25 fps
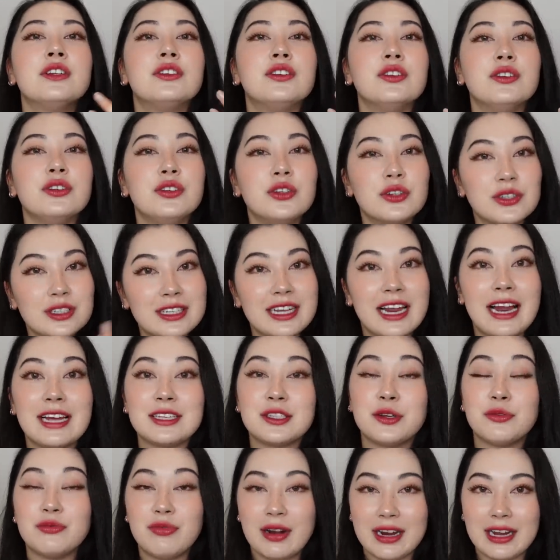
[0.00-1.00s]
to use it
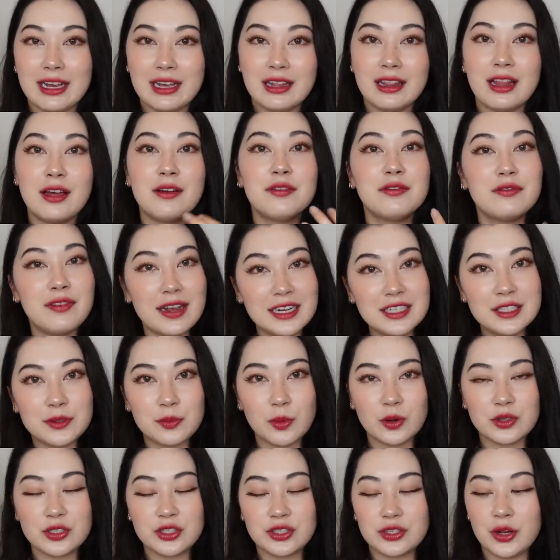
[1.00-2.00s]
as a regular face
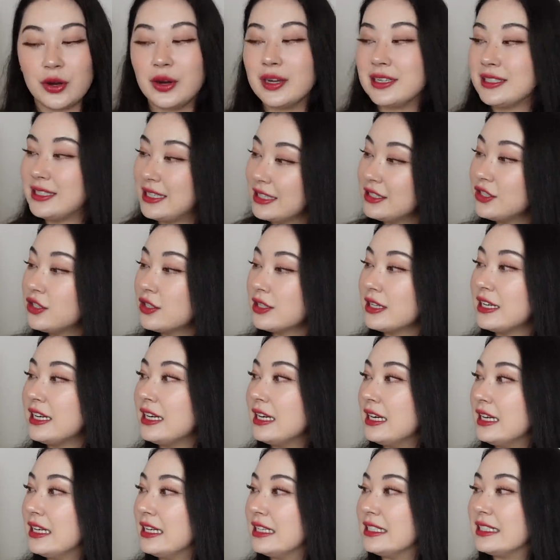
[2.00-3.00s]
wash. So
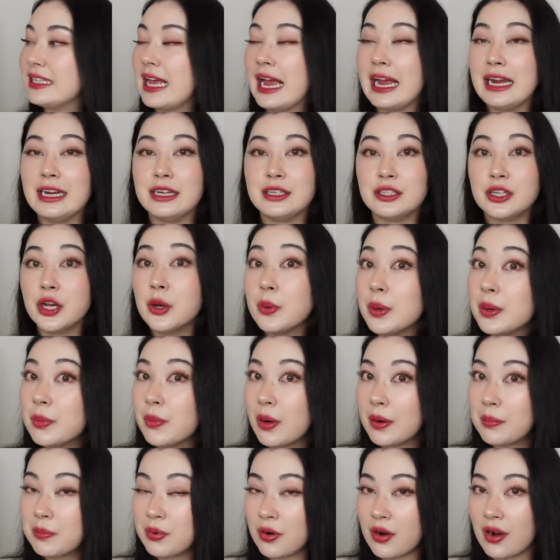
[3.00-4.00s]
essentially it is a
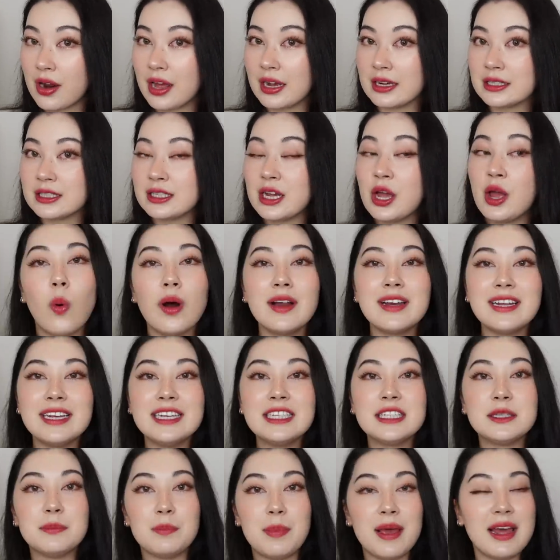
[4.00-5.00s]
two-in-one product. What
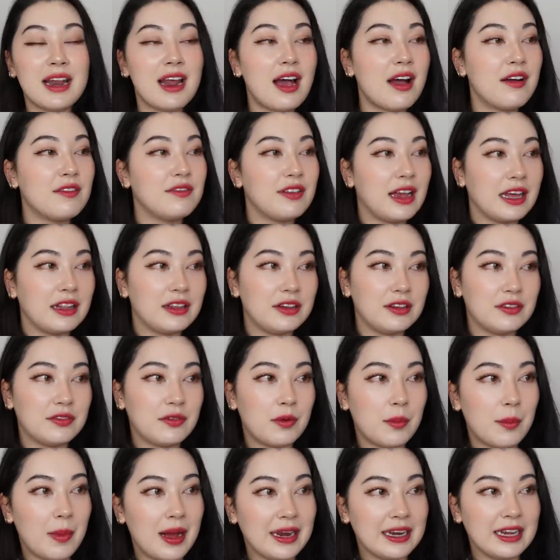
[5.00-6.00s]
is better value
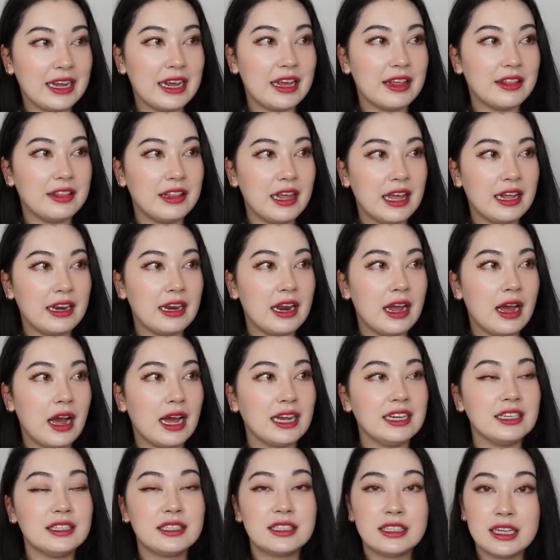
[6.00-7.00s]
for money than
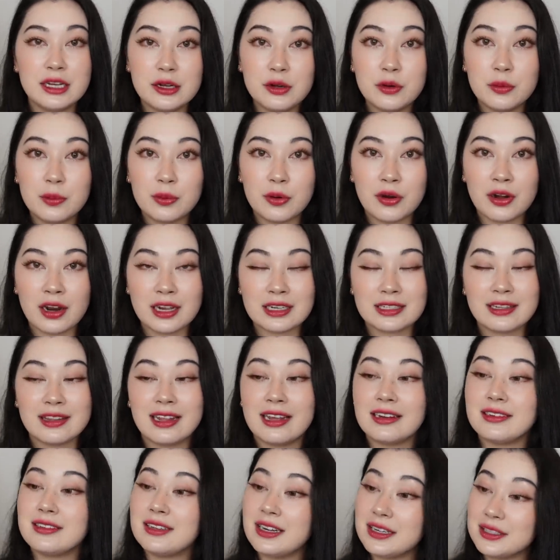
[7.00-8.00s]
a single product
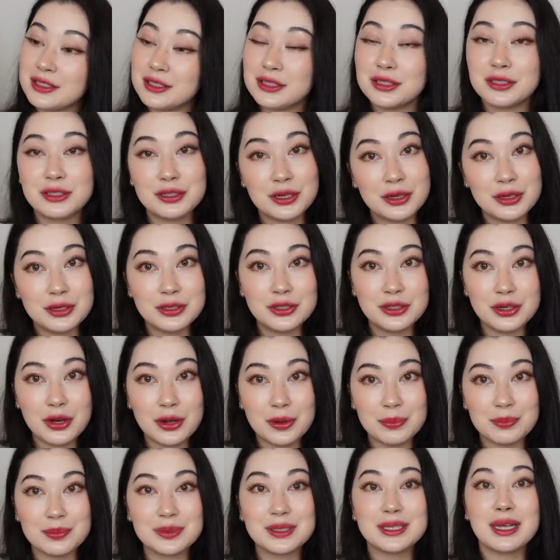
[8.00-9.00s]
that does two
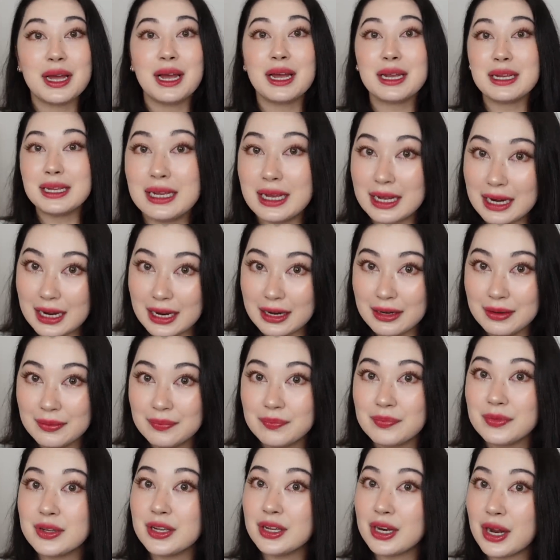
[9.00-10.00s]
jobs? You
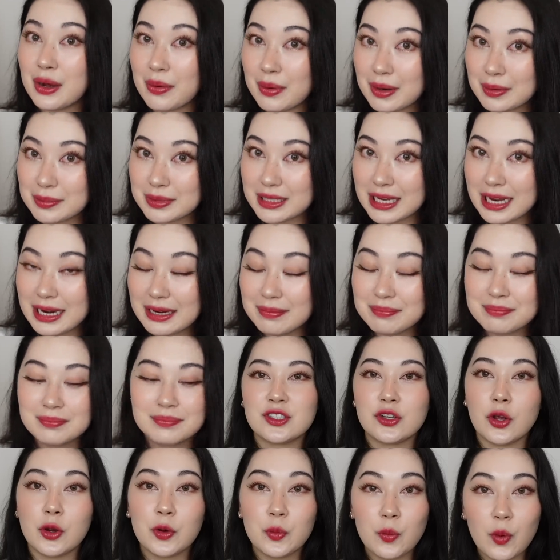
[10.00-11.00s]
know what I'm saying?
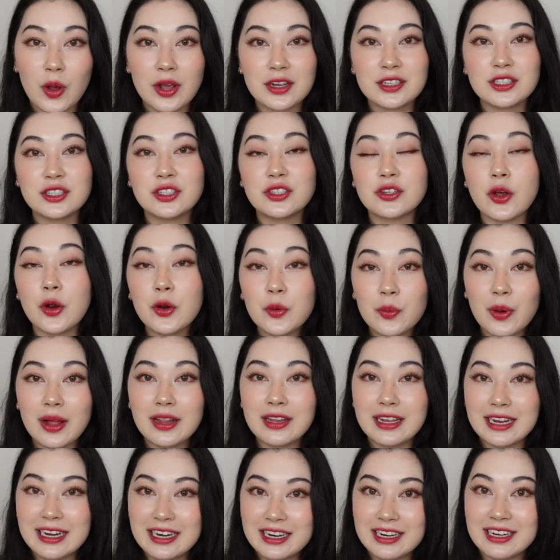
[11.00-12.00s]
So it works so
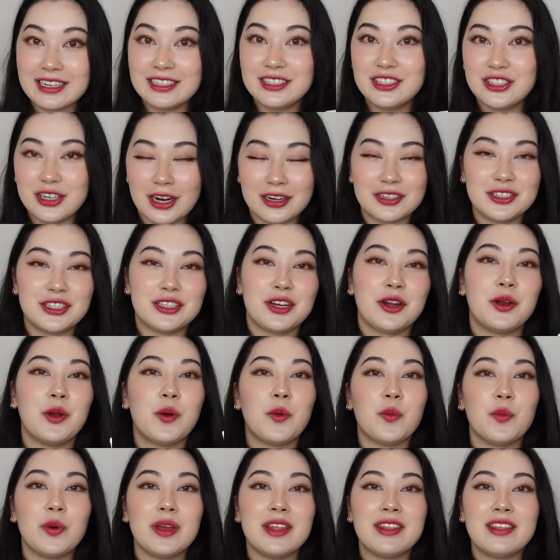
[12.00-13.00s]
well in conjunction
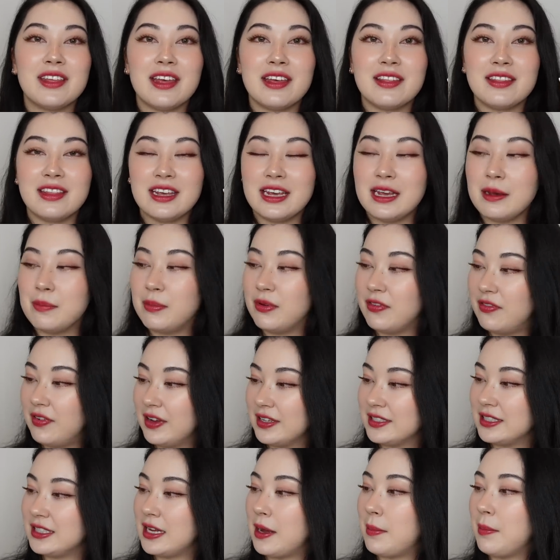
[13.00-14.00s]
with the
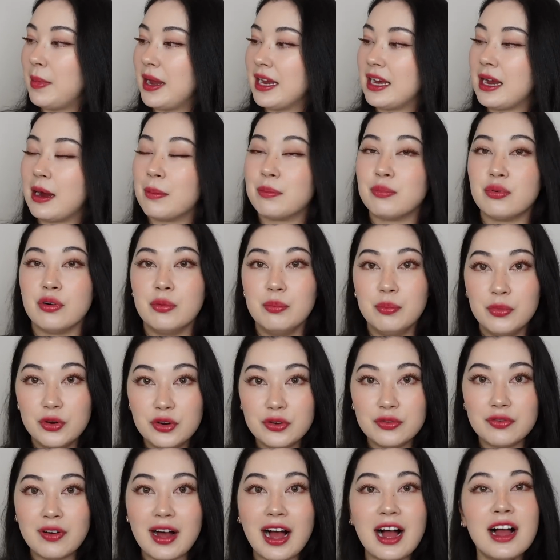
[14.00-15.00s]
Befesta makeup
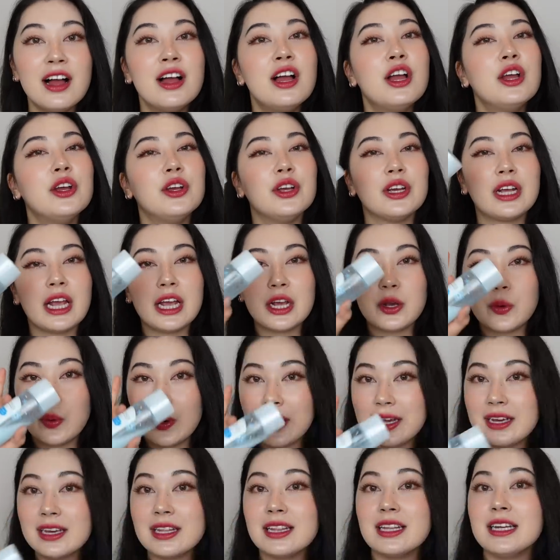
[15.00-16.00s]
remover. You can
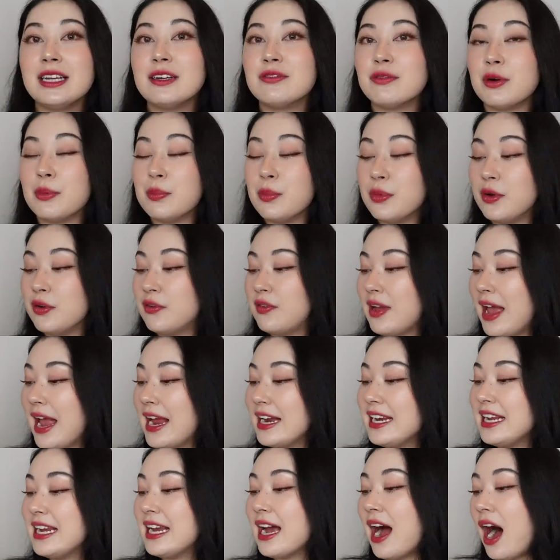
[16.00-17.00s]
quickly remove
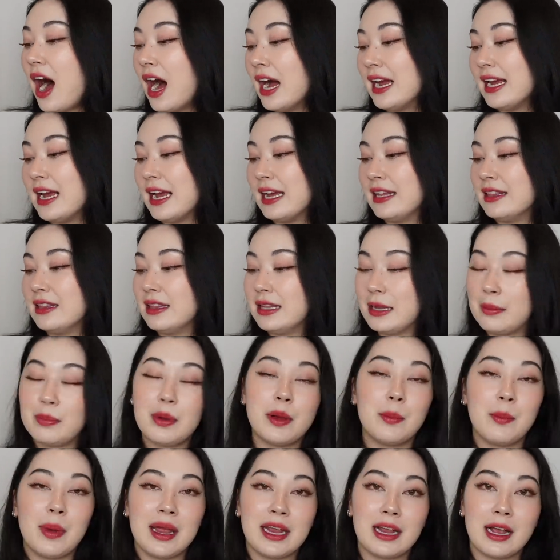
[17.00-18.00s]
any eye and lip
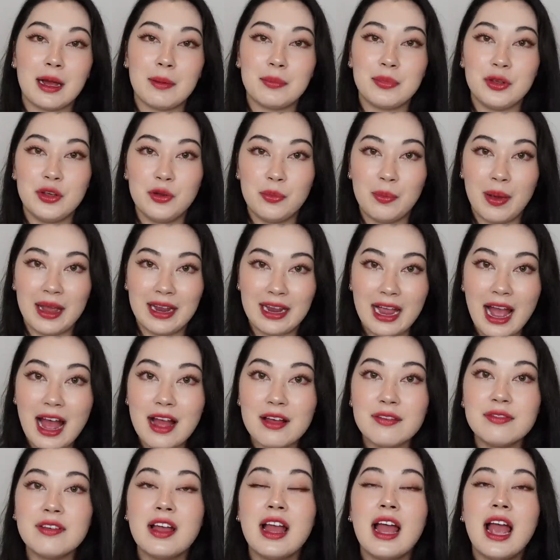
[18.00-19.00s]
makeup you may
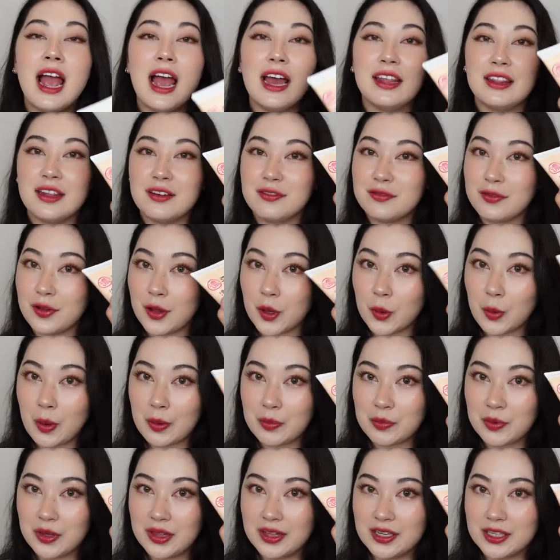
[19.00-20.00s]
have and then follow
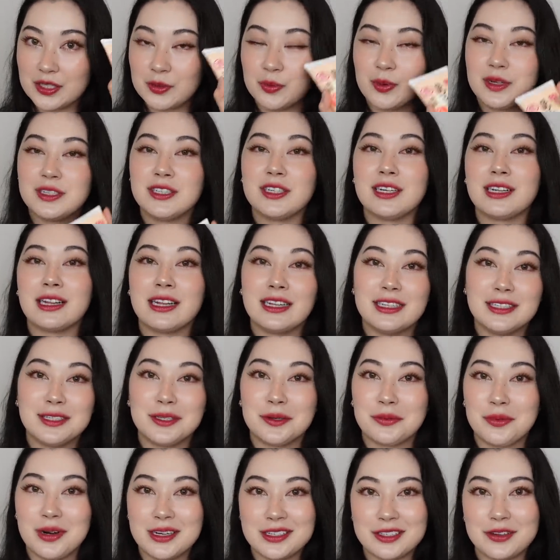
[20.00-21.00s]
up with this one to cleanse
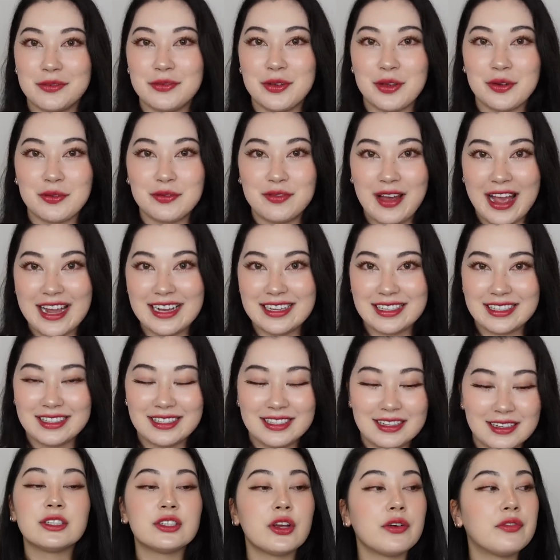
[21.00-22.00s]
the rest of your
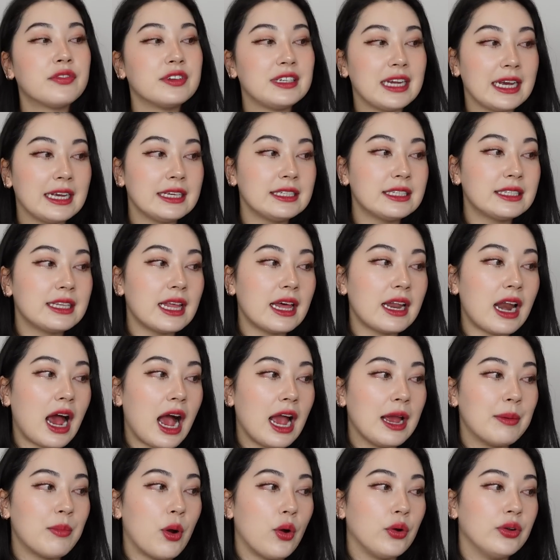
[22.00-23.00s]
face. So for days that
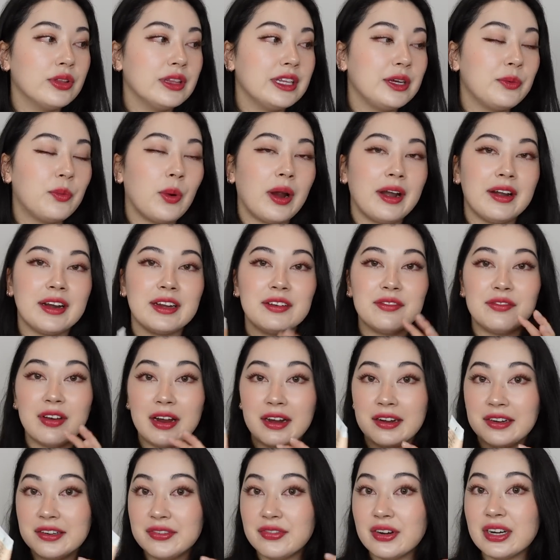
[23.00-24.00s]
I'm only wearing
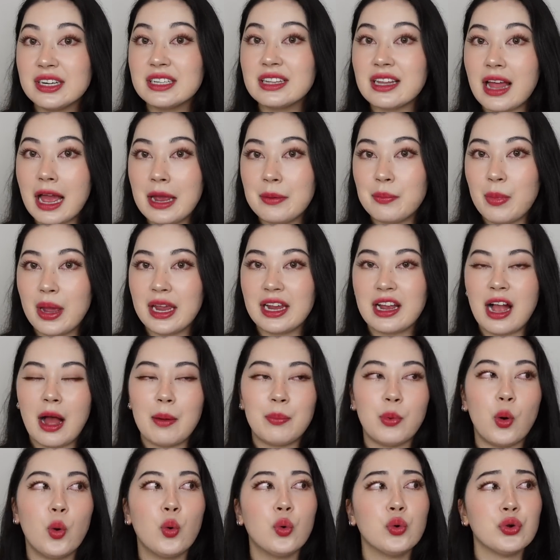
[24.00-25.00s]
very, very light
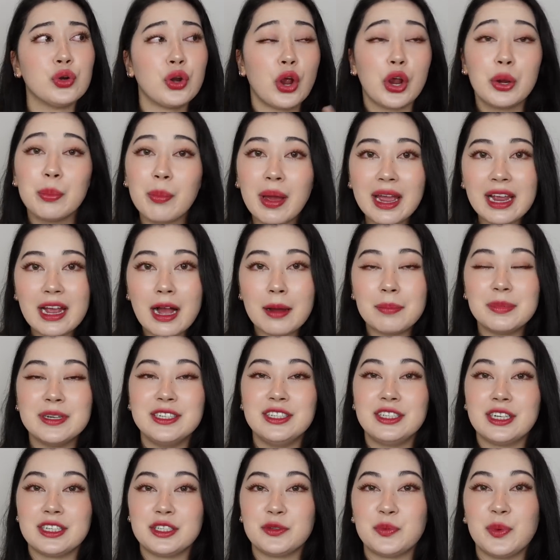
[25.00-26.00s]
makeup or no makeup
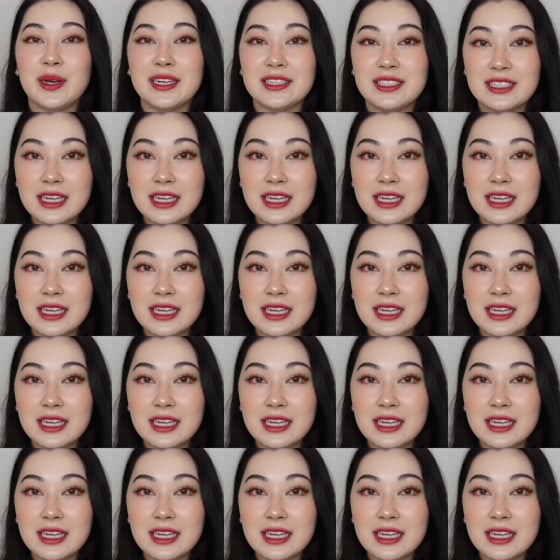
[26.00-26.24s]
and just wear